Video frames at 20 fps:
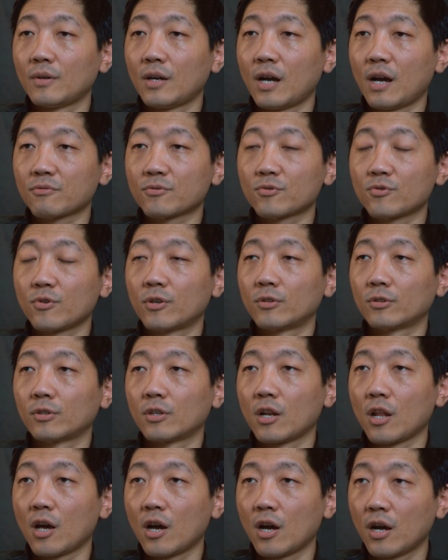I've struggled
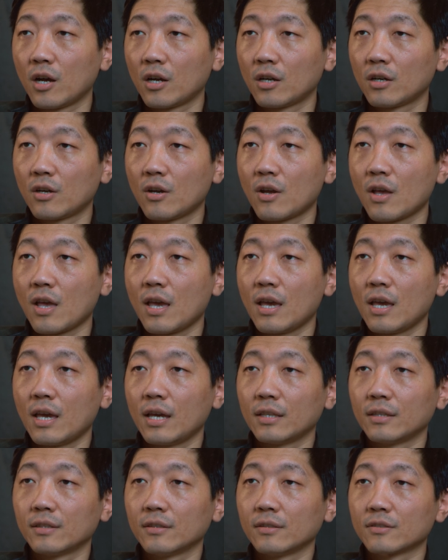a lot,
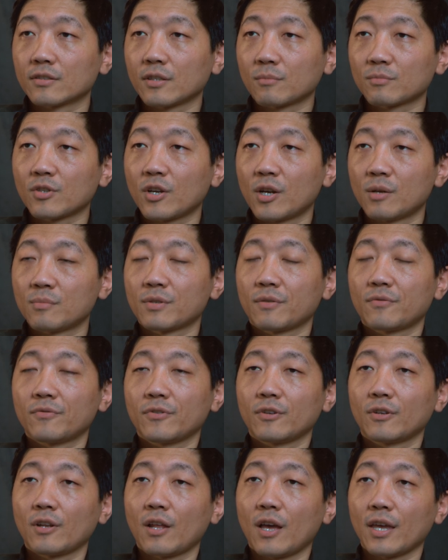and sometimes I
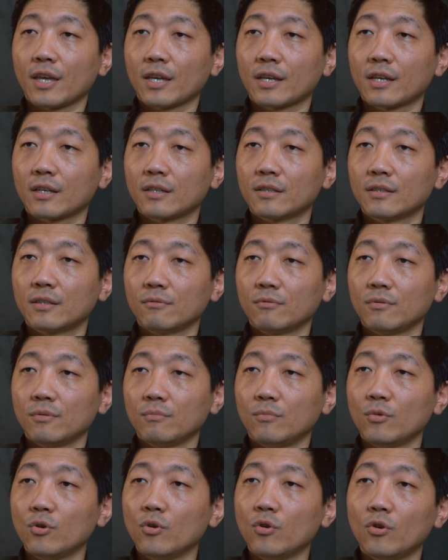feel like there were
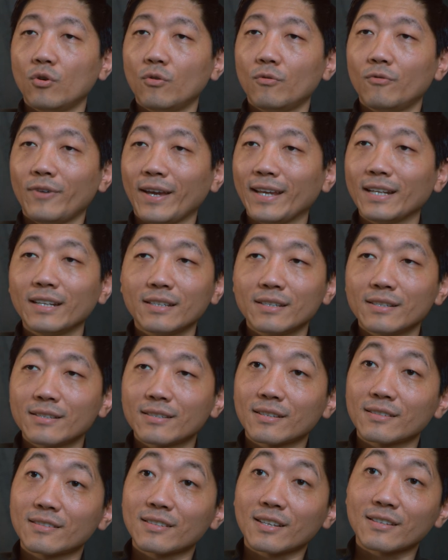more
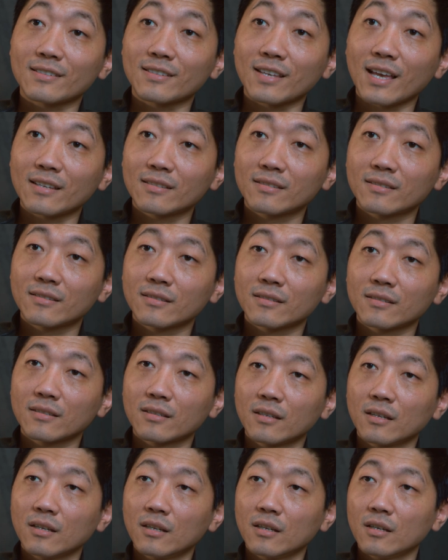failures than success.
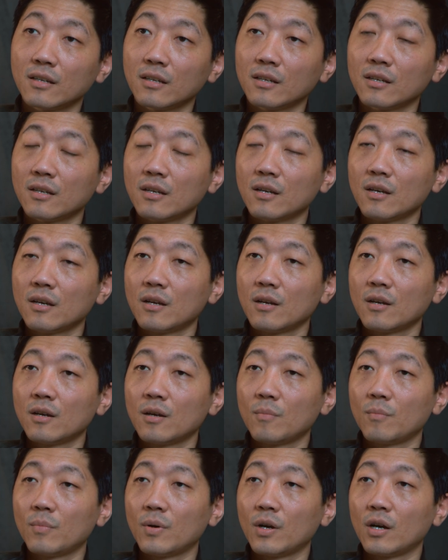
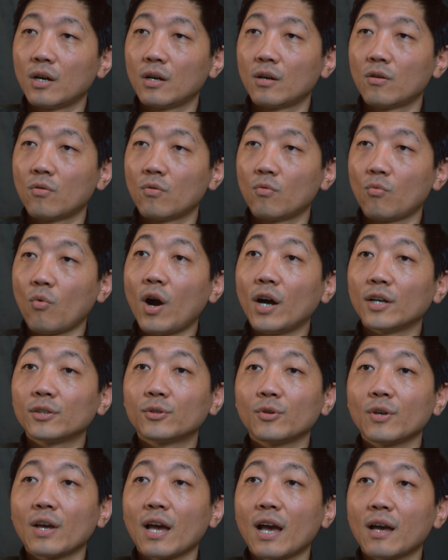But what I
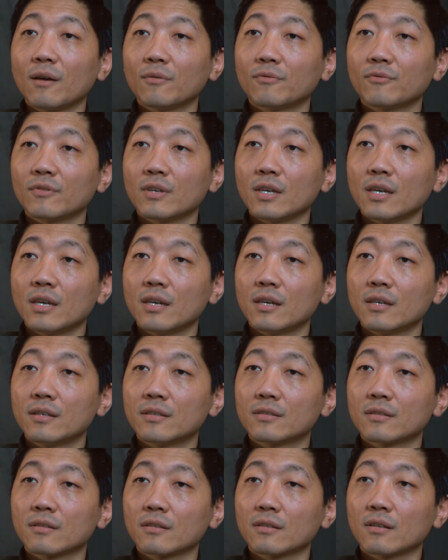do have
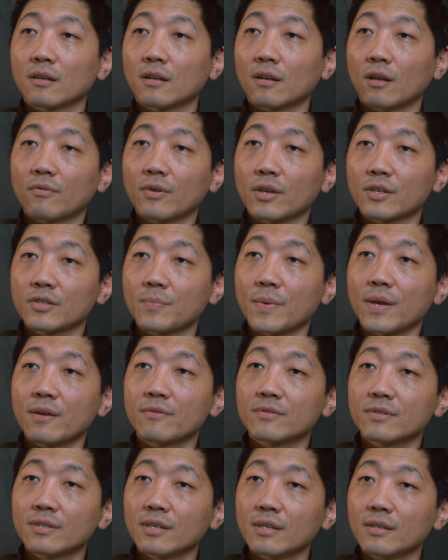is a lot of
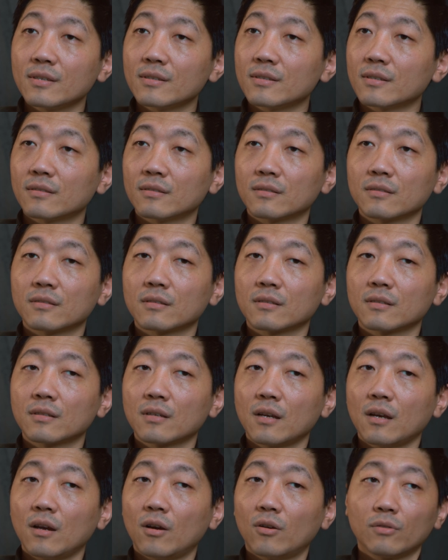experiences and
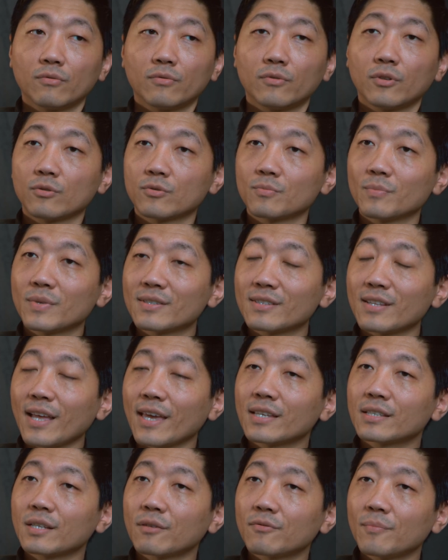all of those
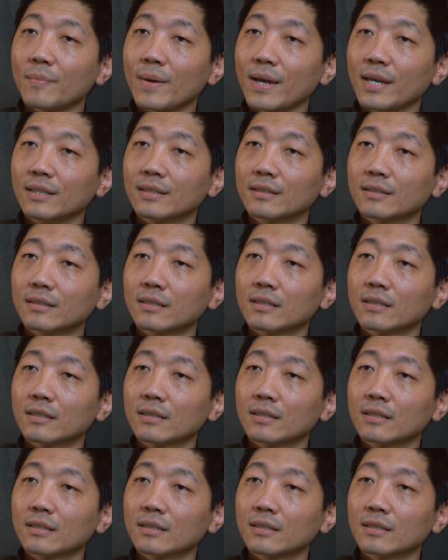mistakes I've made.